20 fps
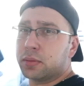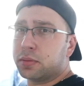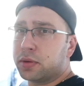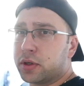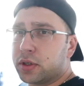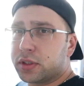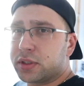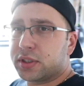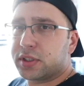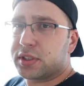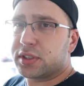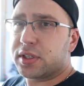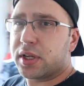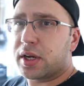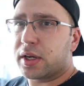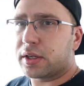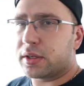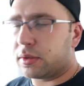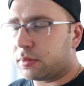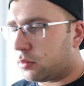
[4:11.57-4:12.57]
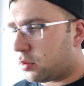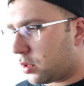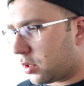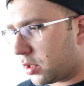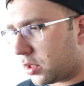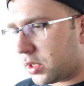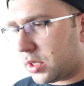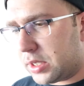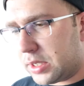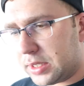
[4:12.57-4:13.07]
Boys, it's not gonna
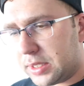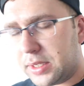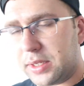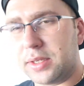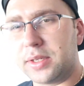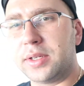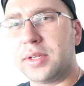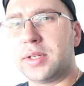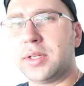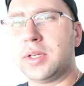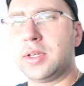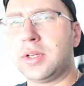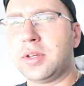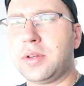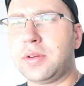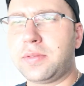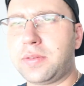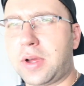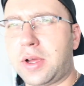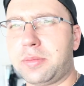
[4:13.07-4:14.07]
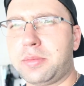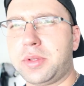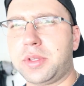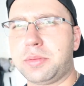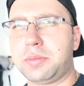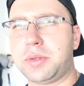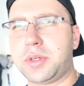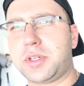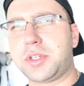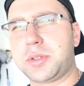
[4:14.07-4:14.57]
work.
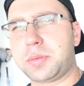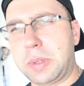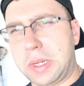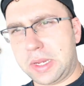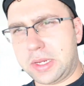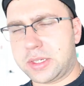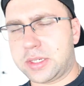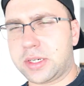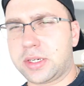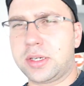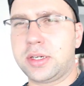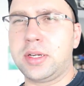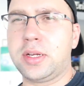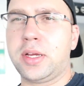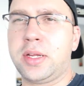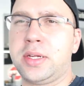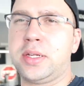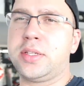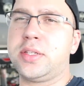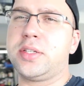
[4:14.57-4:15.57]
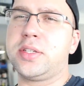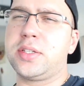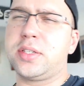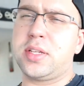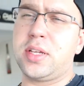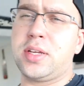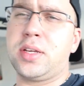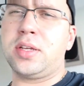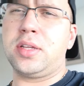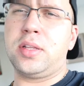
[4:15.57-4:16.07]
5mm spacer, and it's
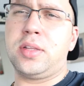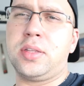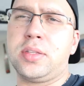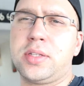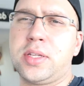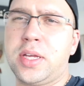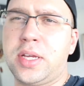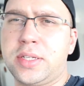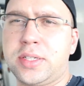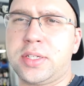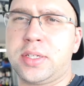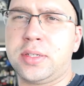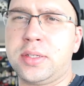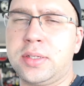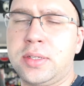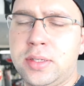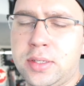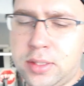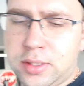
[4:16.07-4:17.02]
still touching.